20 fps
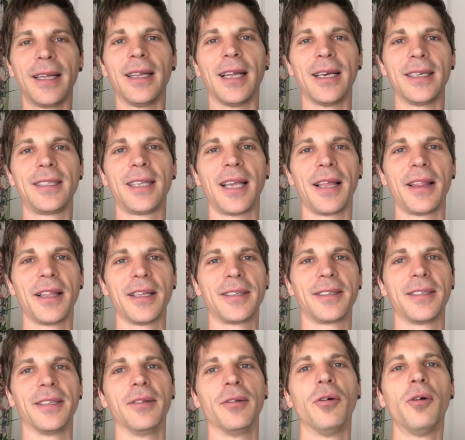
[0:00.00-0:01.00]
I say
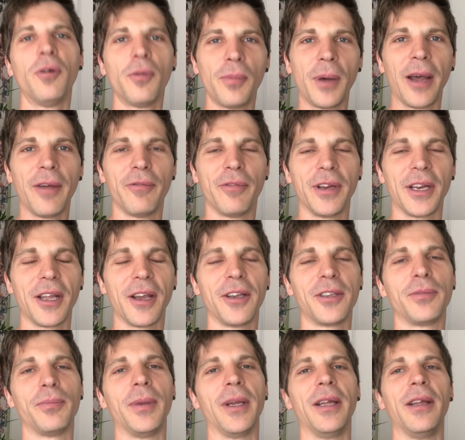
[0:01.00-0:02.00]
this in all my
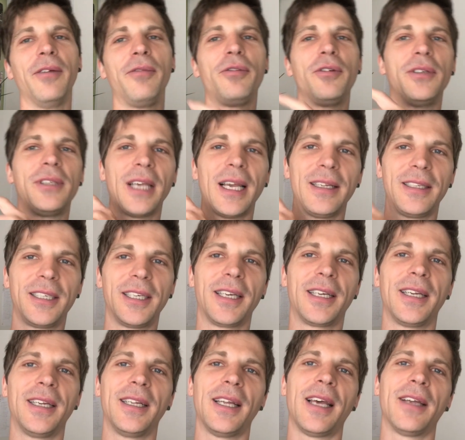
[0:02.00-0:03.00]
videos, but if you say
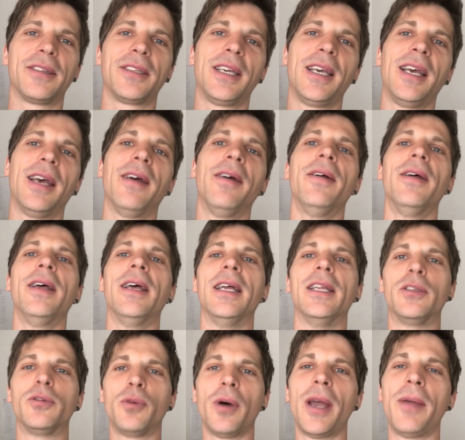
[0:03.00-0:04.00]
check it out here,
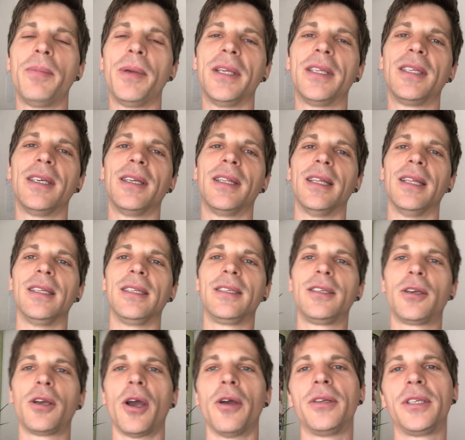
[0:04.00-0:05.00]
it's way better than
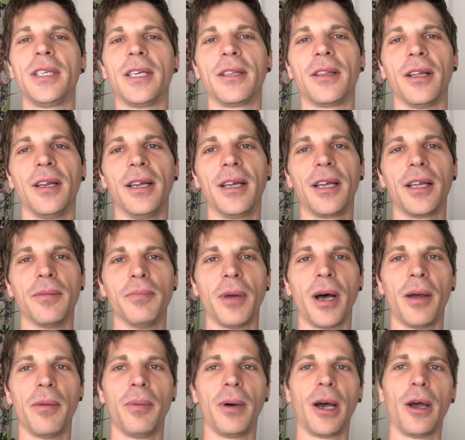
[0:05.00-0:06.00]
go check the link in
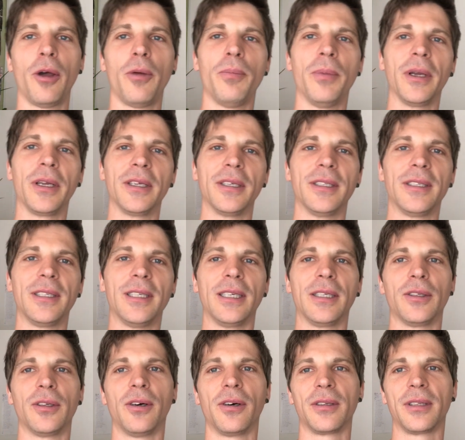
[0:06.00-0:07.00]
my bio, because
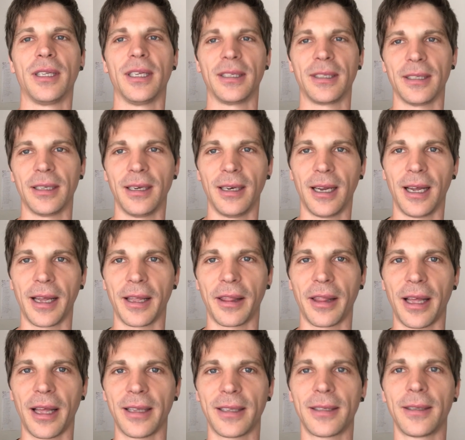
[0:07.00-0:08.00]
TikTok doesn't like
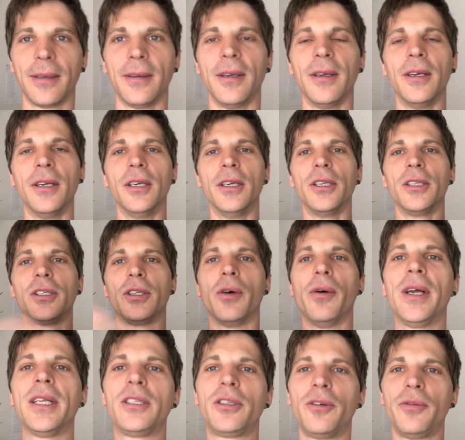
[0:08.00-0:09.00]
that. So
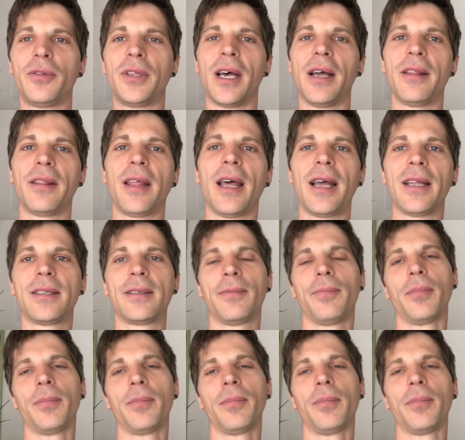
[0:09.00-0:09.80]
once you've done that,